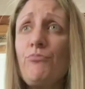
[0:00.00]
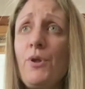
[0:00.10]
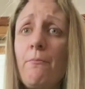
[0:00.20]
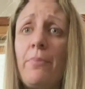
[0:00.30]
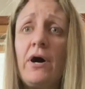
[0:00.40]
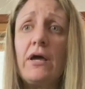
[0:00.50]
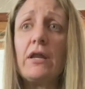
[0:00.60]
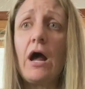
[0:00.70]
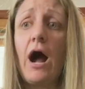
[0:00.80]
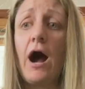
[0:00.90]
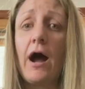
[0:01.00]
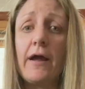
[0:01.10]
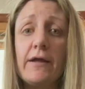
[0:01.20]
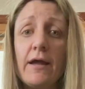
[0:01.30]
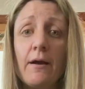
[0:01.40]
but I
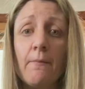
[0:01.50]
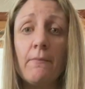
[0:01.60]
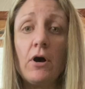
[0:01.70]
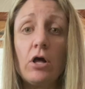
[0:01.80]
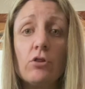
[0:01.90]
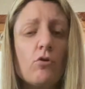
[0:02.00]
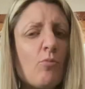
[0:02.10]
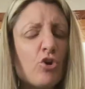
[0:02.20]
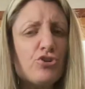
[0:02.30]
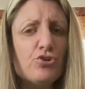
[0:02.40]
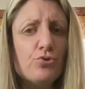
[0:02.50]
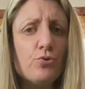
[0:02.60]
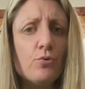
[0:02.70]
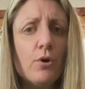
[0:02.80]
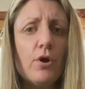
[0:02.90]
am a little more
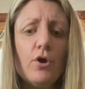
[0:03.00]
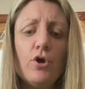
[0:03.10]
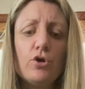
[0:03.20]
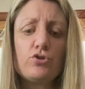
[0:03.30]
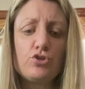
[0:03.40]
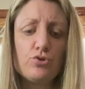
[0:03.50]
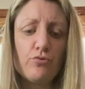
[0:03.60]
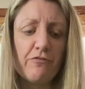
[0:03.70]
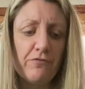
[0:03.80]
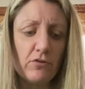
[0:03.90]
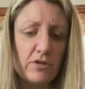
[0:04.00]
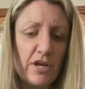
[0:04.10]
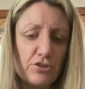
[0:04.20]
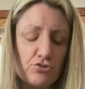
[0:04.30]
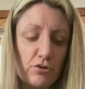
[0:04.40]
new to the
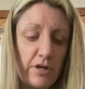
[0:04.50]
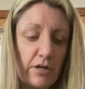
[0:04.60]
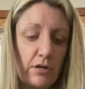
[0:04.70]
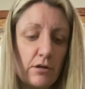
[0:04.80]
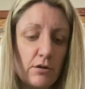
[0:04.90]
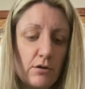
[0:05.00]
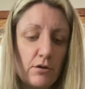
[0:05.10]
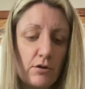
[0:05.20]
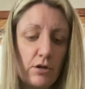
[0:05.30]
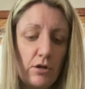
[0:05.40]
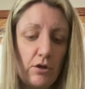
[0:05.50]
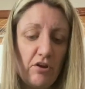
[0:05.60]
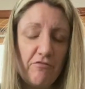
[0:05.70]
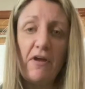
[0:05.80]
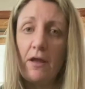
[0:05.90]
philodendron
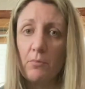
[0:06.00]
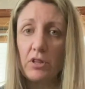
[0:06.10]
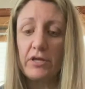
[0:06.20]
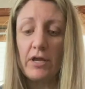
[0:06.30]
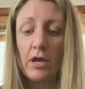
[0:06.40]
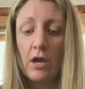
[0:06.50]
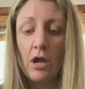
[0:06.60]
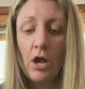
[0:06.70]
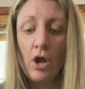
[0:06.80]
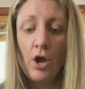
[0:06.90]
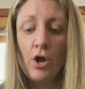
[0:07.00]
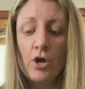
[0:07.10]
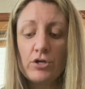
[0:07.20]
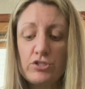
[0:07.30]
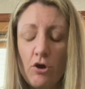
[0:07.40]
family.
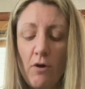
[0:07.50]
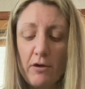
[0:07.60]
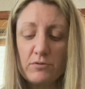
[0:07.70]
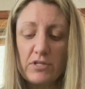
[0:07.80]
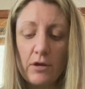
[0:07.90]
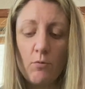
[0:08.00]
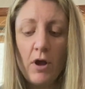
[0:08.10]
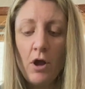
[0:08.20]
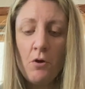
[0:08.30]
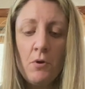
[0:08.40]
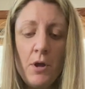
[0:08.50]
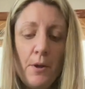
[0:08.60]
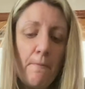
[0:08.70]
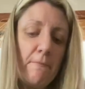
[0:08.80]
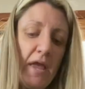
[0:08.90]
So I was like, well,
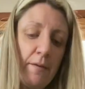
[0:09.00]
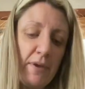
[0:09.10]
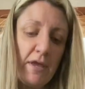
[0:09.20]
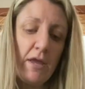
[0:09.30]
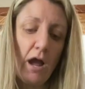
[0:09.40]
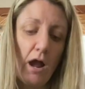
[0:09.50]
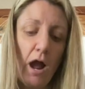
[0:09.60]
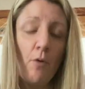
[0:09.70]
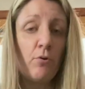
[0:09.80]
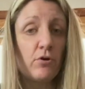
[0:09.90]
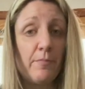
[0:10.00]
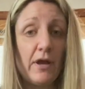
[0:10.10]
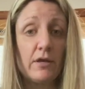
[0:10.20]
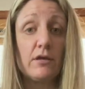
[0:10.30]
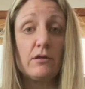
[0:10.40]
maybe I'll put it
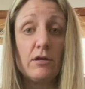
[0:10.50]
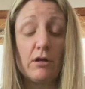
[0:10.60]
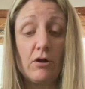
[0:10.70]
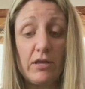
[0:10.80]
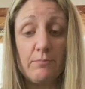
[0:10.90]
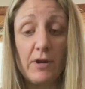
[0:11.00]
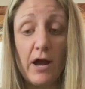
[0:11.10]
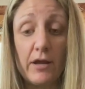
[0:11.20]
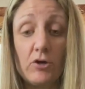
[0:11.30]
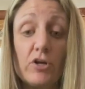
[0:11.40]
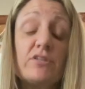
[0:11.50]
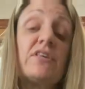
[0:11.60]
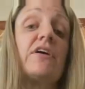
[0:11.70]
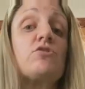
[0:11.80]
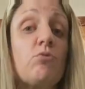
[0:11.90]
back in here and I'll keep an eye on it. So
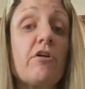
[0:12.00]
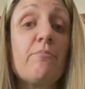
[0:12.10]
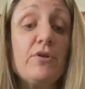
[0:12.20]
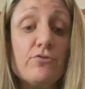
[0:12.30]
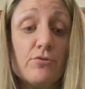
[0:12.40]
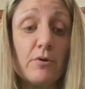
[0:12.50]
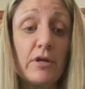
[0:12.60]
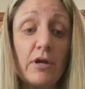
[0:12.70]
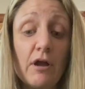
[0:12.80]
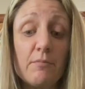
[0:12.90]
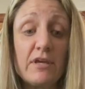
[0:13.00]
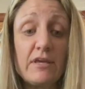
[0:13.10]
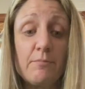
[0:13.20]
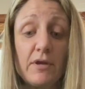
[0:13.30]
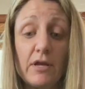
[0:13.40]
that's what I've been doing. I've been
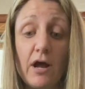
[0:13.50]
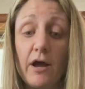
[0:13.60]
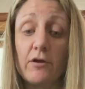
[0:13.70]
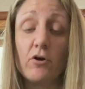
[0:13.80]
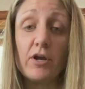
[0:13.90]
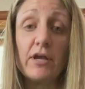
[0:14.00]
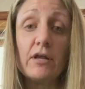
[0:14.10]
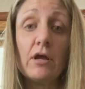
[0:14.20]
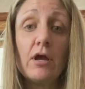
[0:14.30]
keeping an eye on it.